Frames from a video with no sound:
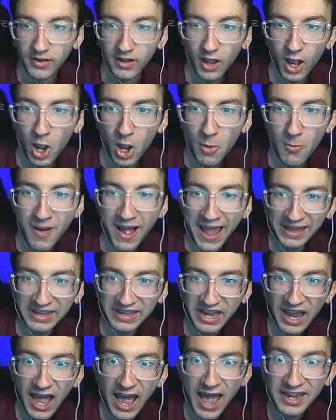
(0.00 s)
oh my
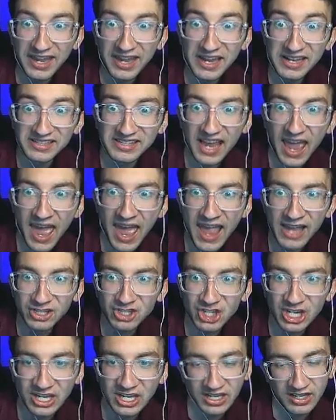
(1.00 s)
god, he's
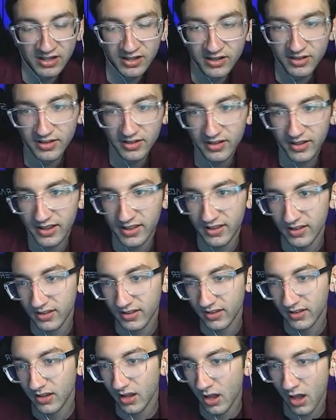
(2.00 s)
edgy.
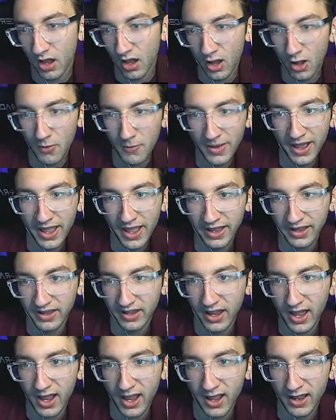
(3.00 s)
Oh my
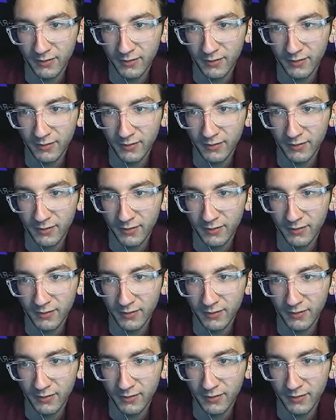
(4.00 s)
god,